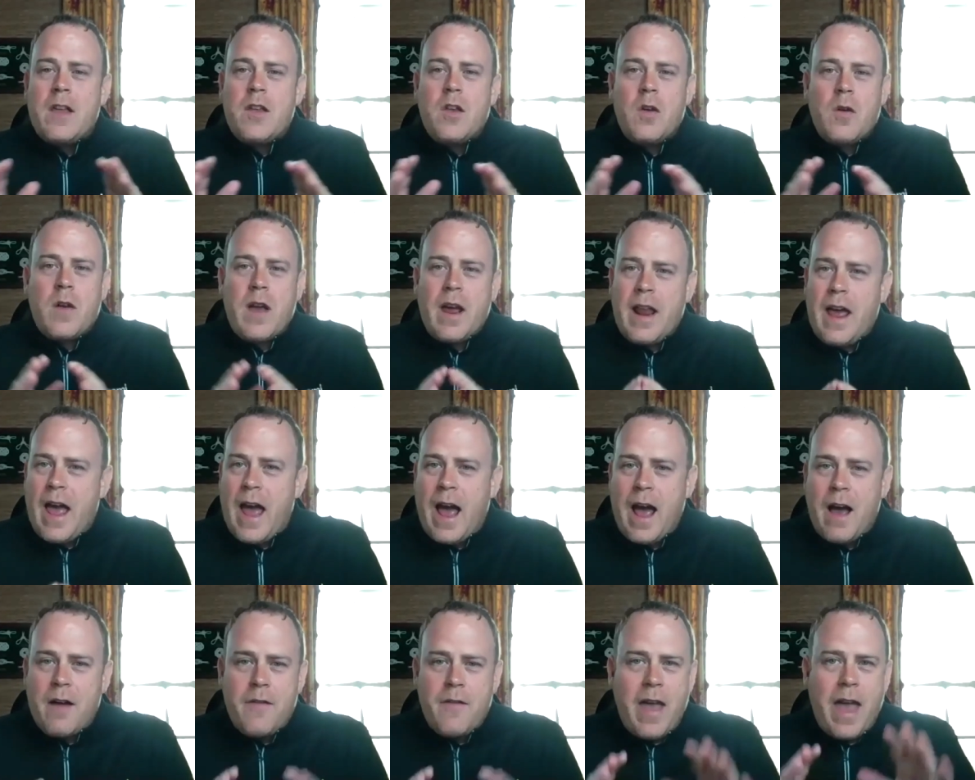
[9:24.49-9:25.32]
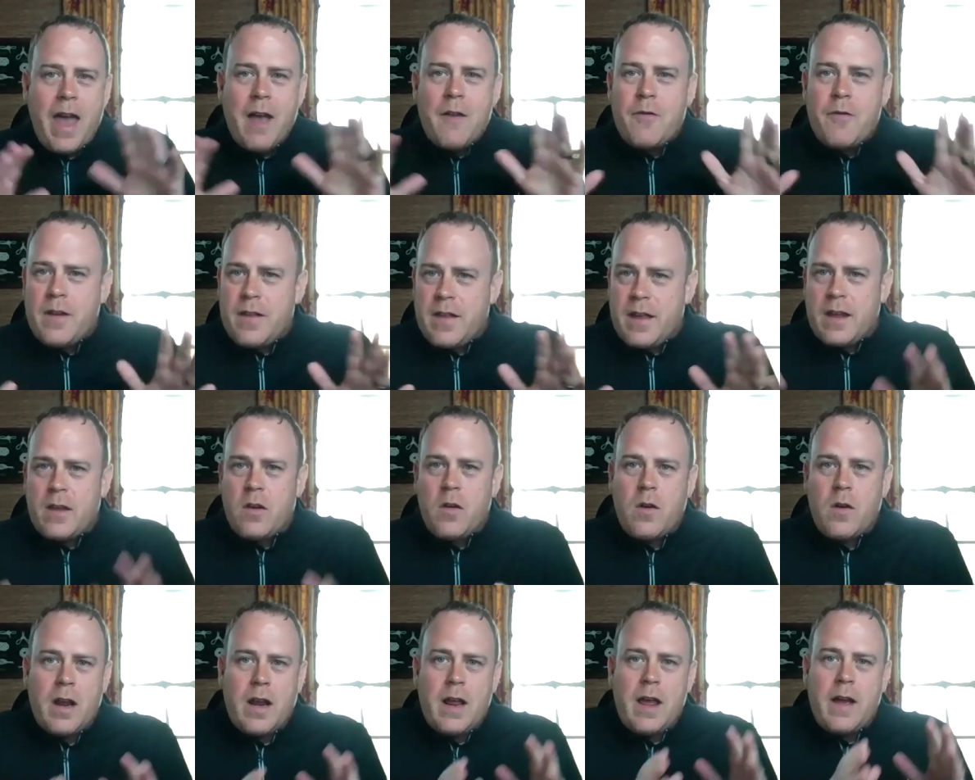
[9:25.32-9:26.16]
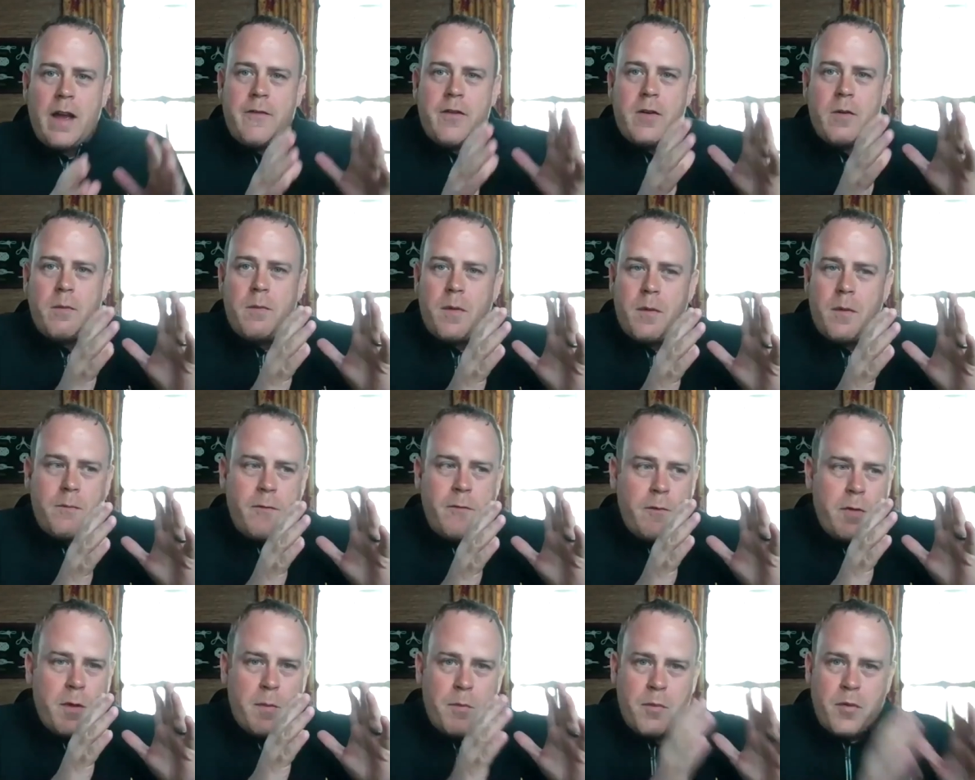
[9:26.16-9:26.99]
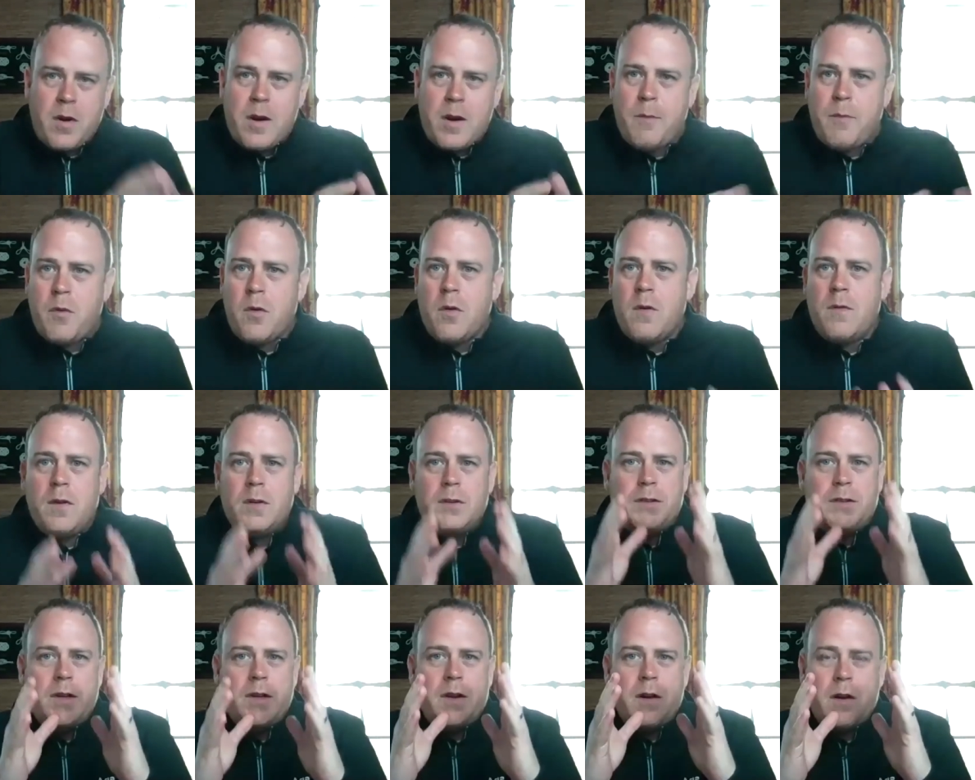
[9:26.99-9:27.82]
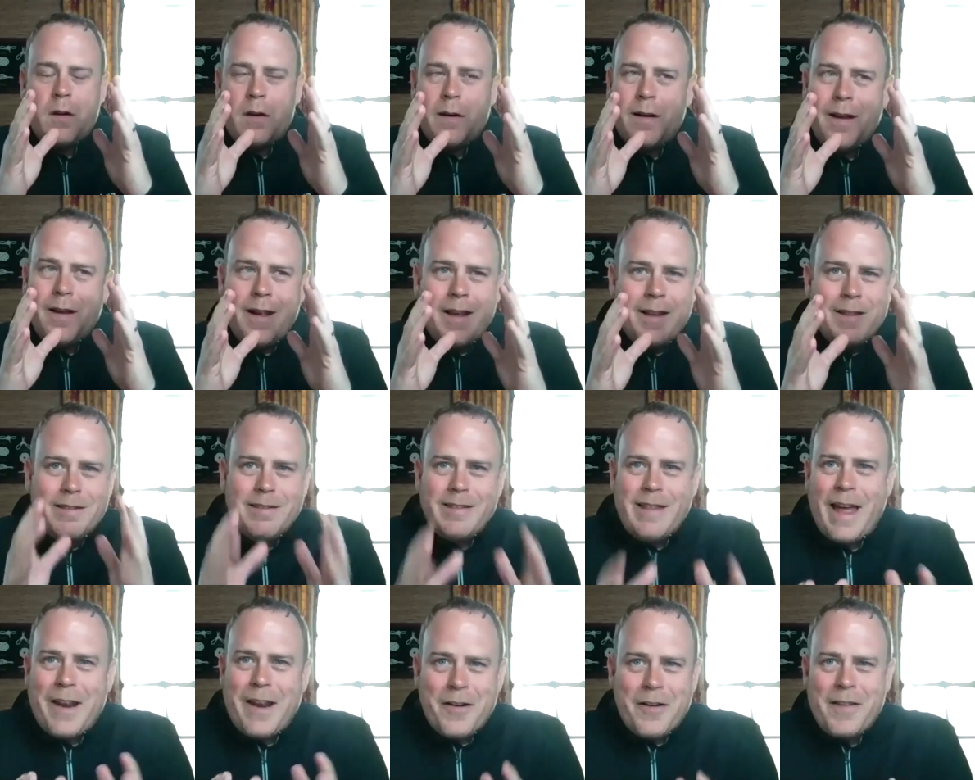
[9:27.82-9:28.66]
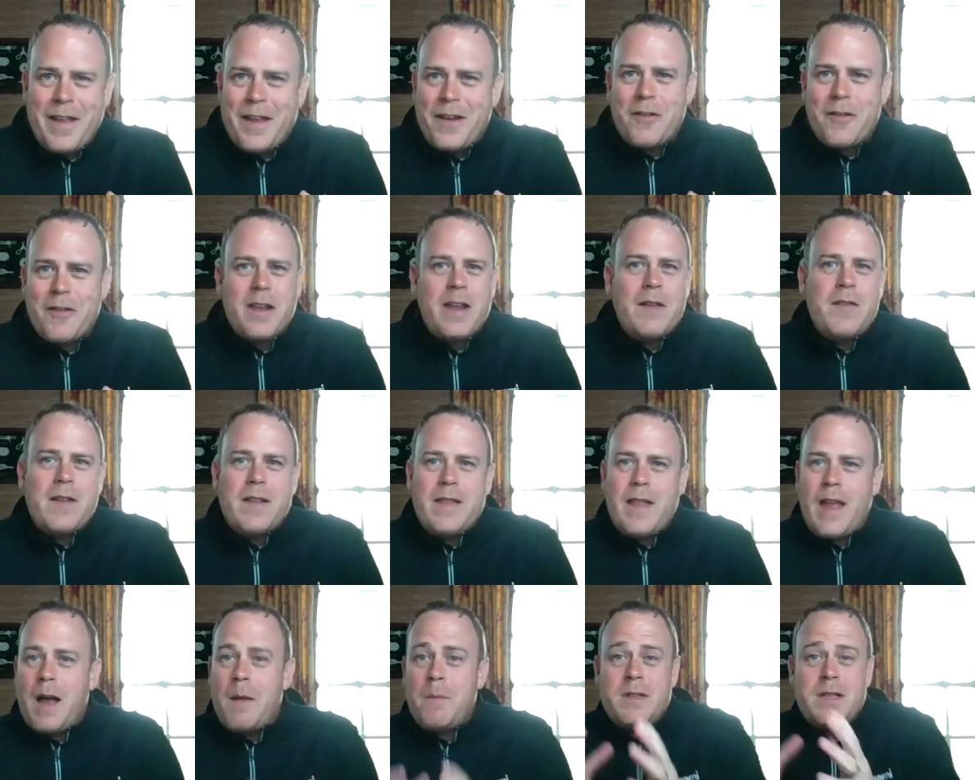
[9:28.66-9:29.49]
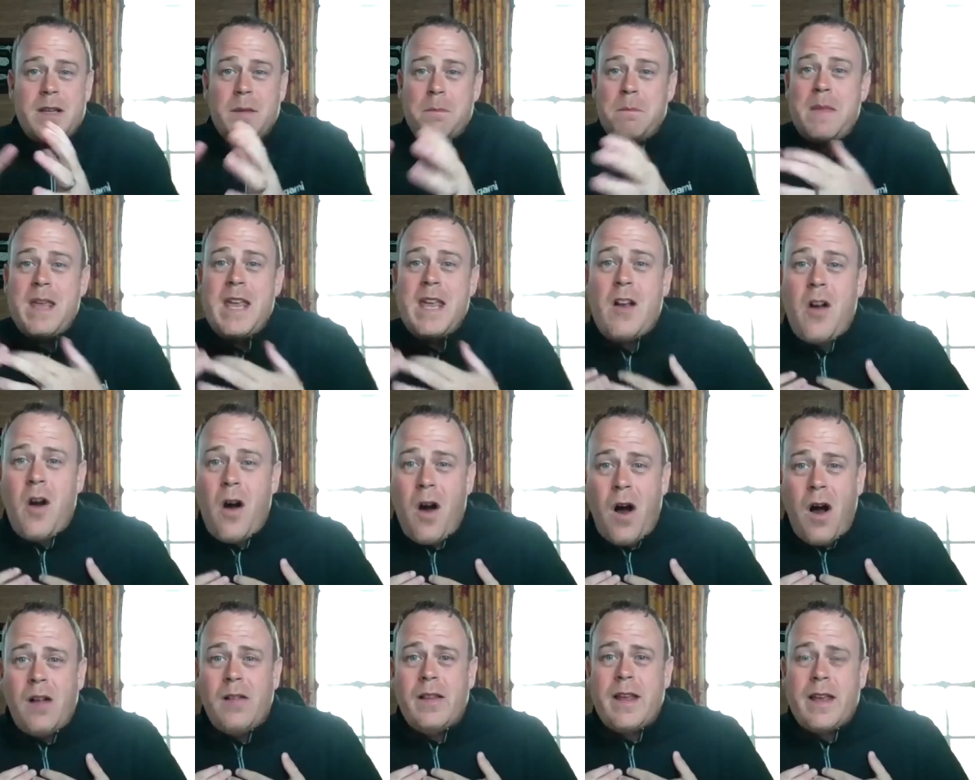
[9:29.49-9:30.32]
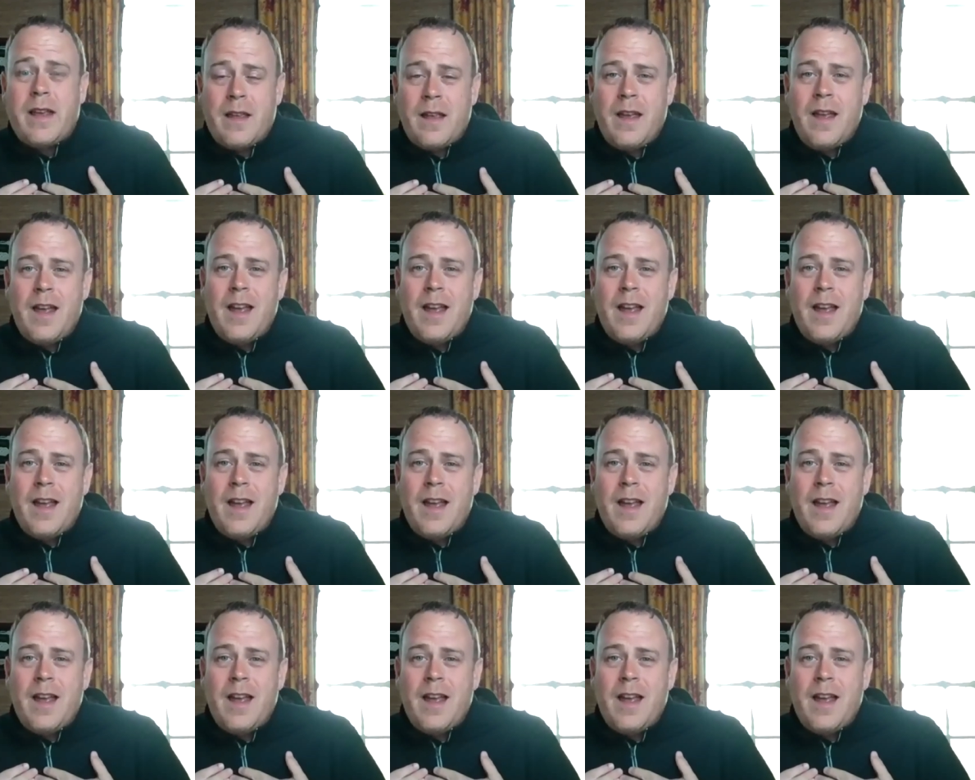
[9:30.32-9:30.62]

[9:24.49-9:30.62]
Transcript: You gotta have everything. You gotta have your from the pre-approval to your letter that you're giving them to me calling